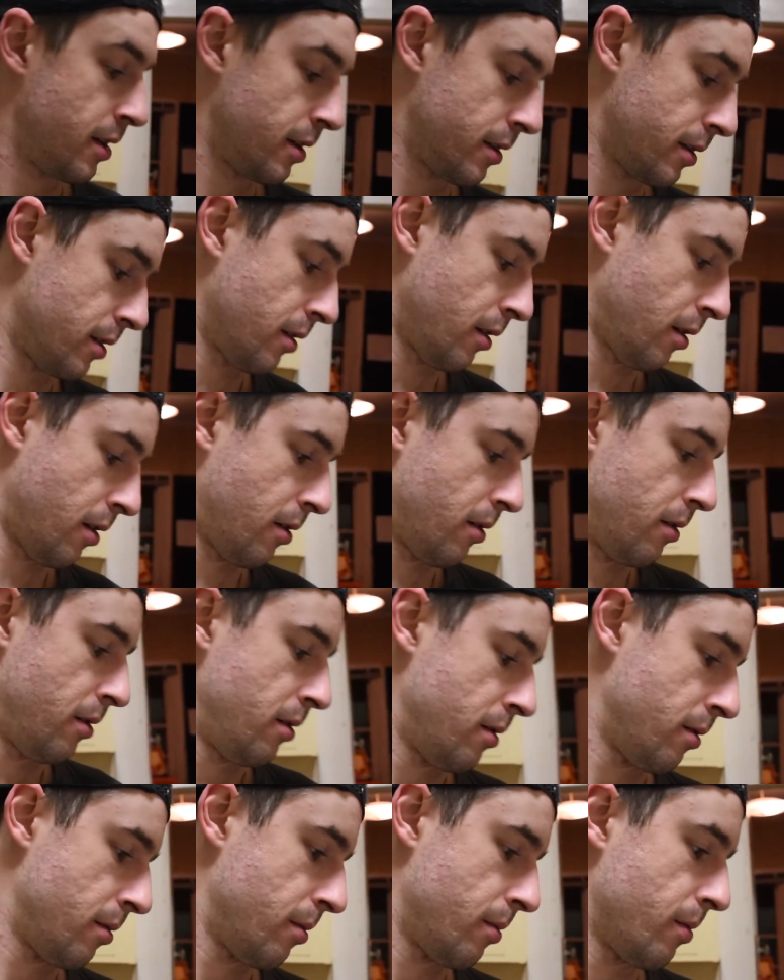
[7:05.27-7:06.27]
So
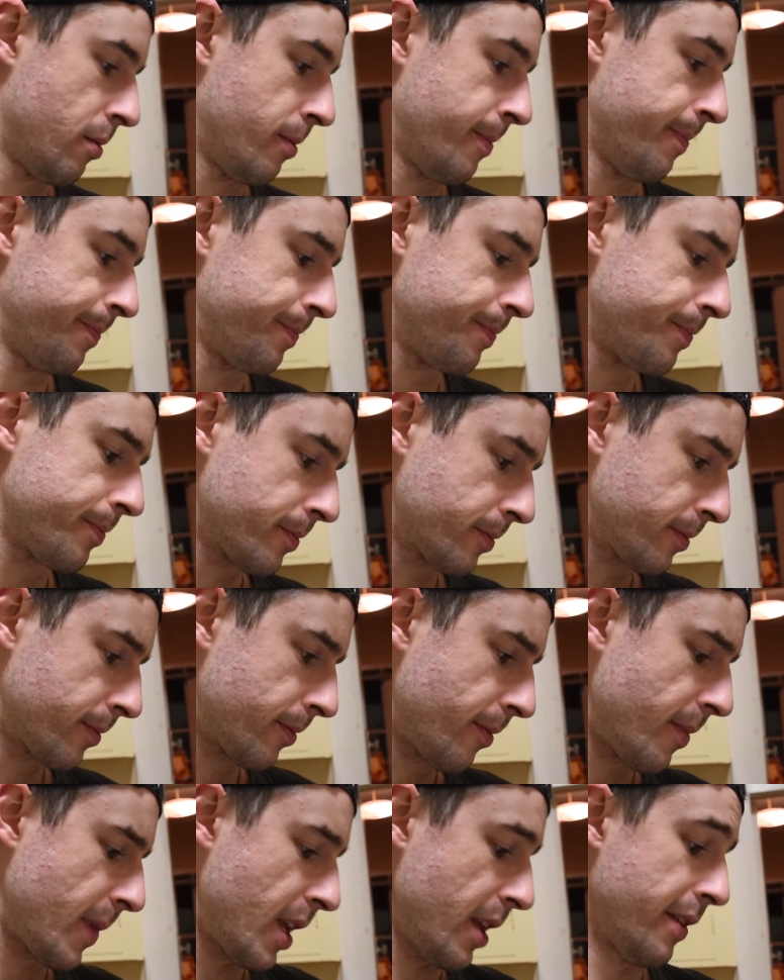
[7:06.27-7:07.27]

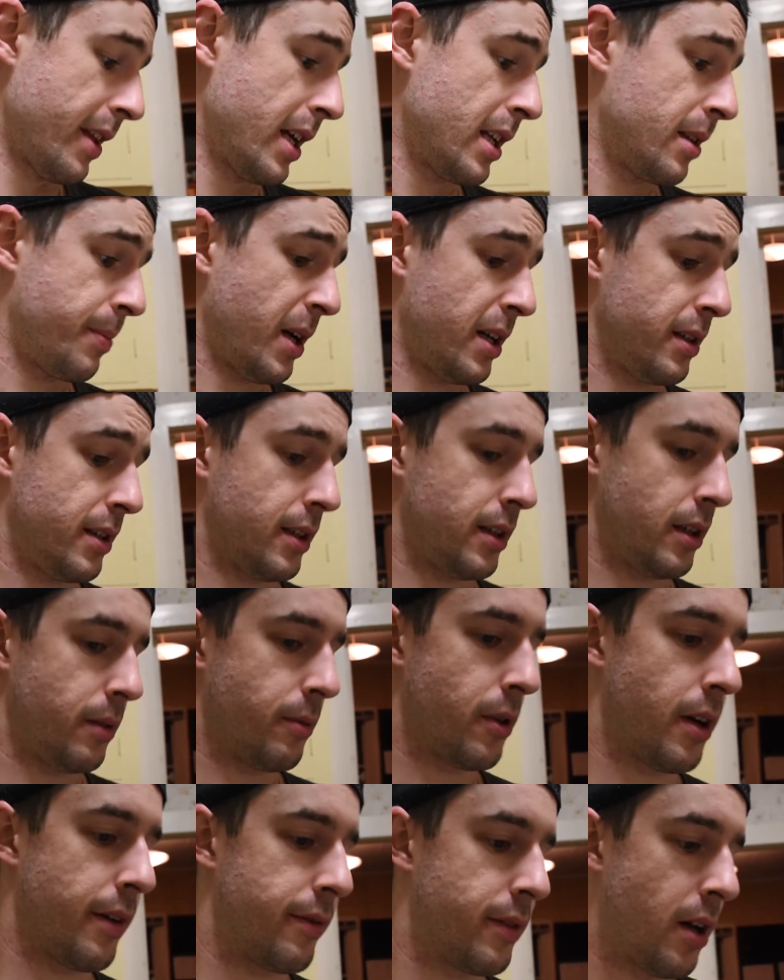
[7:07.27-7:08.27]
that's basically
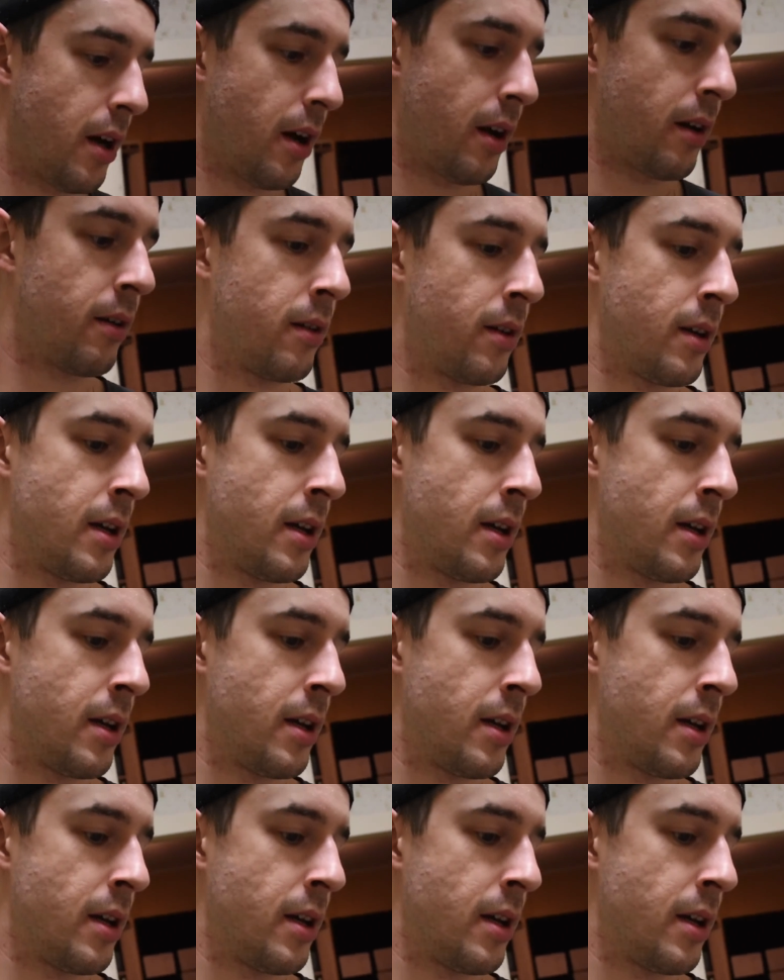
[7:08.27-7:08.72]
what I've done,